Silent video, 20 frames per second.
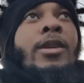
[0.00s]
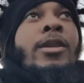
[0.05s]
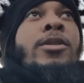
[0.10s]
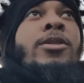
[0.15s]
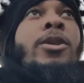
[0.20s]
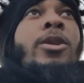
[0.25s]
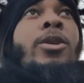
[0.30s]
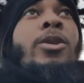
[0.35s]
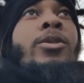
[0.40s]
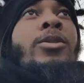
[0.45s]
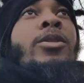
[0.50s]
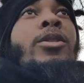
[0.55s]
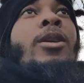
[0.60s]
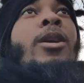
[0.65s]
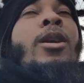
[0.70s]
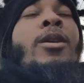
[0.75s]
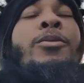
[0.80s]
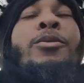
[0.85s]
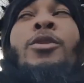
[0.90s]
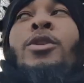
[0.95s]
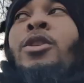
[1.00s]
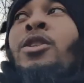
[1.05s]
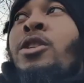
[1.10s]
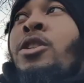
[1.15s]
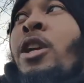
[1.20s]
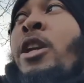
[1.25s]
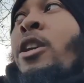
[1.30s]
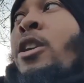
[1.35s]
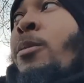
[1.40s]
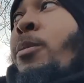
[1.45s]
So after
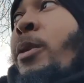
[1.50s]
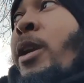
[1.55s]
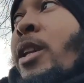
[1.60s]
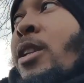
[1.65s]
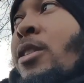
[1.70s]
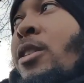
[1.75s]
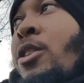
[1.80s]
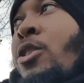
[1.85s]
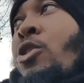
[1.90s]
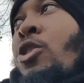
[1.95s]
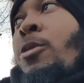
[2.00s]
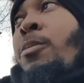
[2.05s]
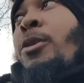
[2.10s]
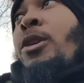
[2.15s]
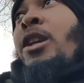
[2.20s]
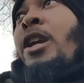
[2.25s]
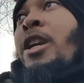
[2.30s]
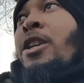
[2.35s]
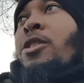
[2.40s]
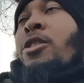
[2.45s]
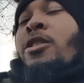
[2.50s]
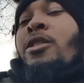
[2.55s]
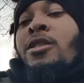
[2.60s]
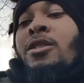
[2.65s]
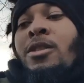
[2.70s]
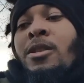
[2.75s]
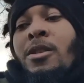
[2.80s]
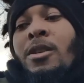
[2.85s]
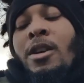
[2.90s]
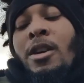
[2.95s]
Jacob gets these
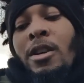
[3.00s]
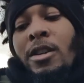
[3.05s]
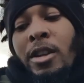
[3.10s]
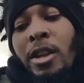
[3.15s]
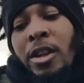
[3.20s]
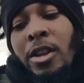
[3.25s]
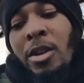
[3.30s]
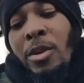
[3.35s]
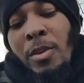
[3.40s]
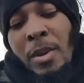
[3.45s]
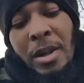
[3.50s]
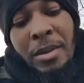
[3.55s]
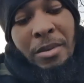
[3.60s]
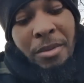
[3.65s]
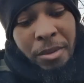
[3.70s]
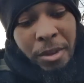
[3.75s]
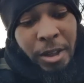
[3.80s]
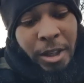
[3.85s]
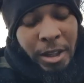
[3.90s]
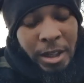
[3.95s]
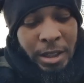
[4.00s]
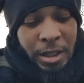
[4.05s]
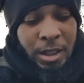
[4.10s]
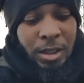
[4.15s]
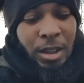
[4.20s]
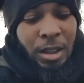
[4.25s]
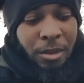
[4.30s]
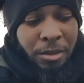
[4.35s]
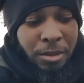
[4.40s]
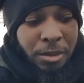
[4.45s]
tribulations, the 1/3 and
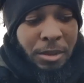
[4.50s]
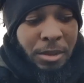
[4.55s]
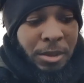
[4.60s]
stuff,